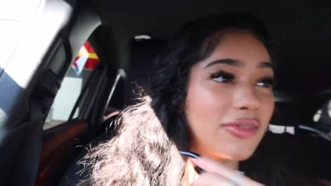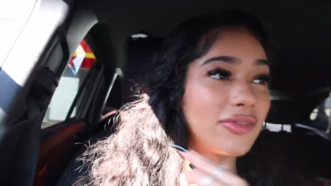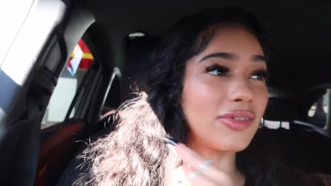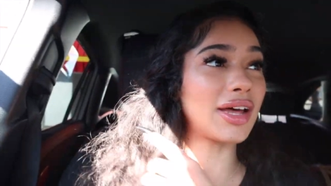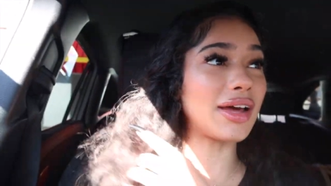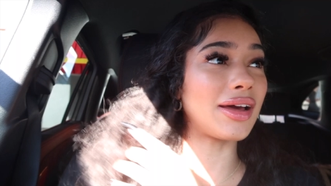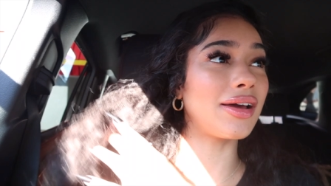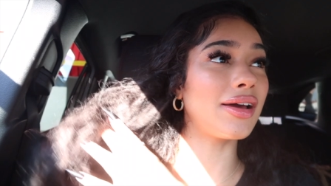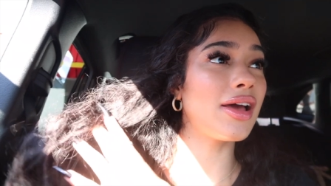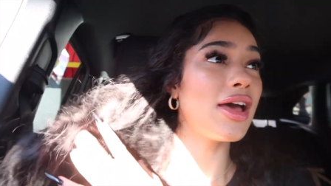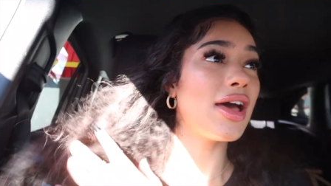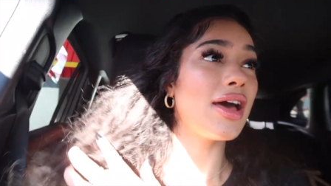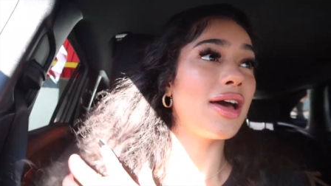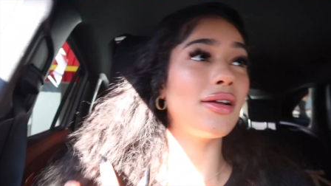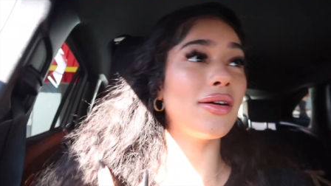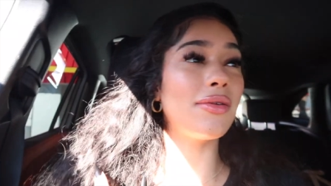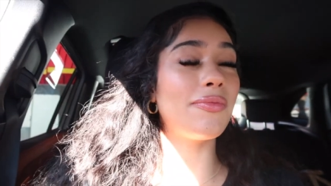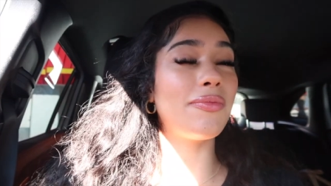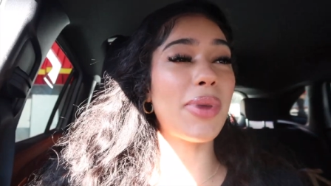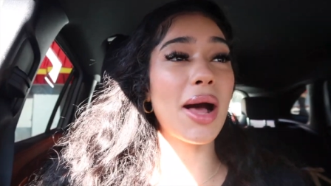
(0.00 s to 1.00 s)
of that. We
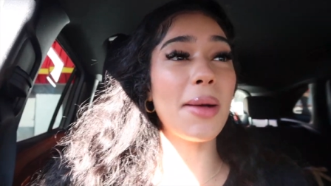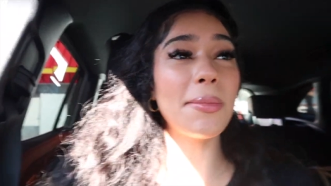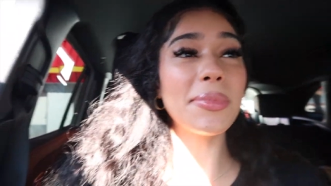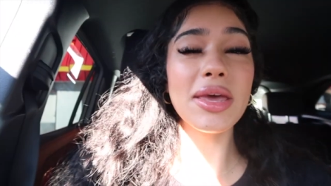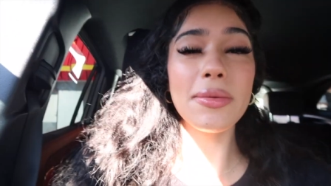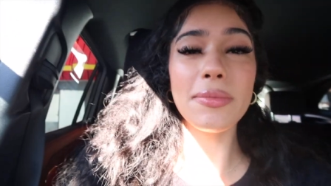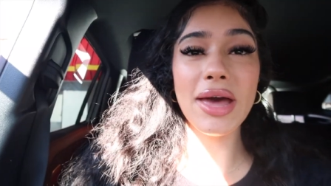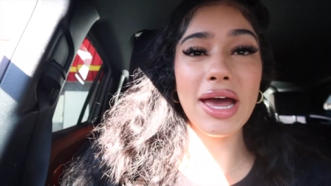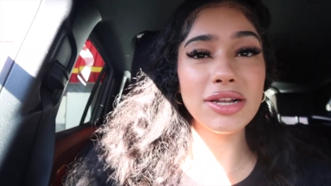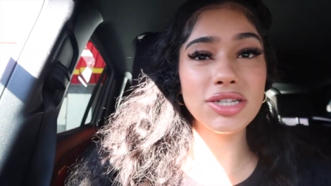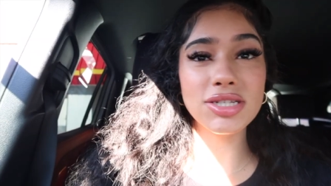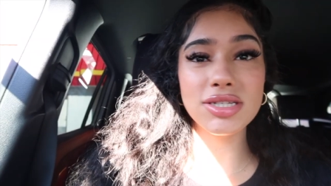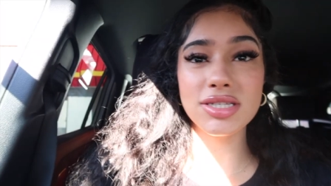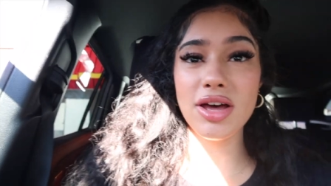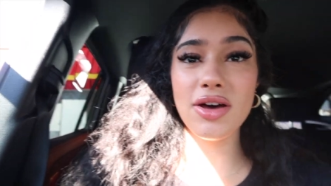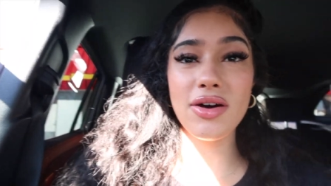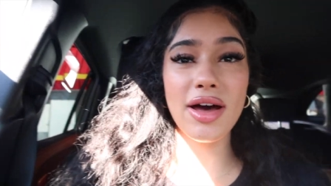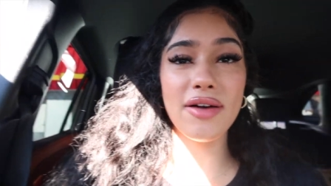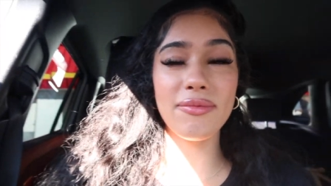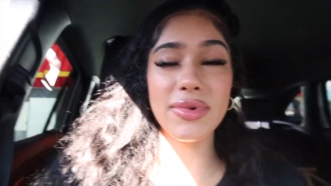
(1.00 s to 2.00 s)
used to go Pumpkin patches
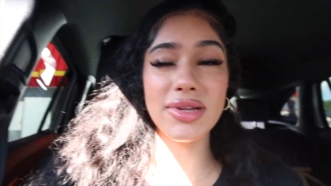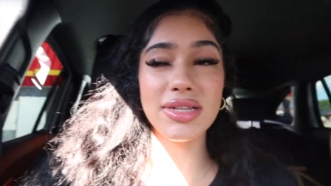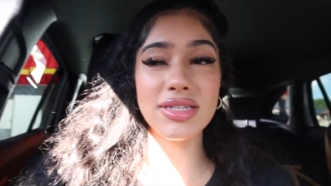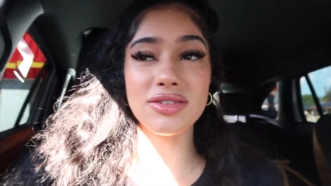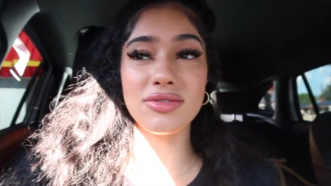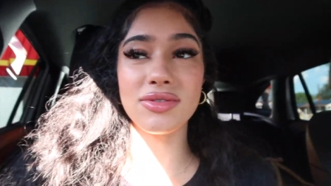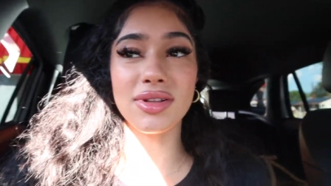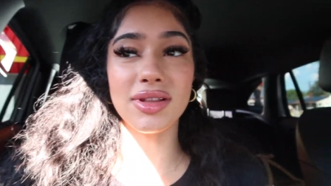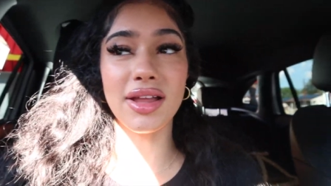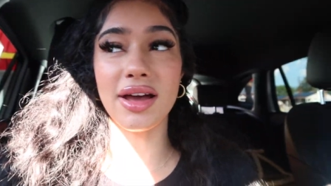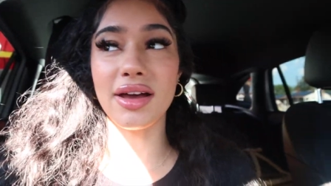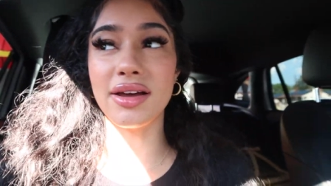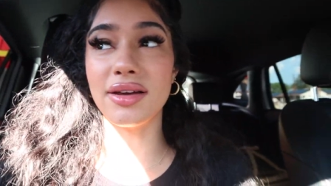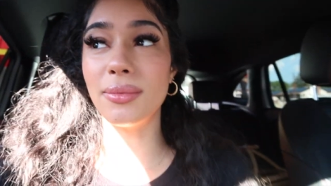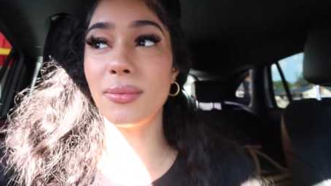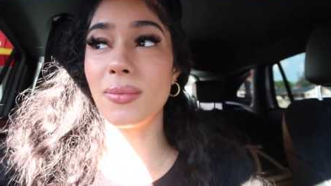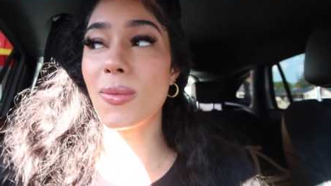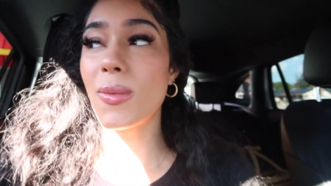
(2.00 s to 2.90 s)
though, I've been to a lot.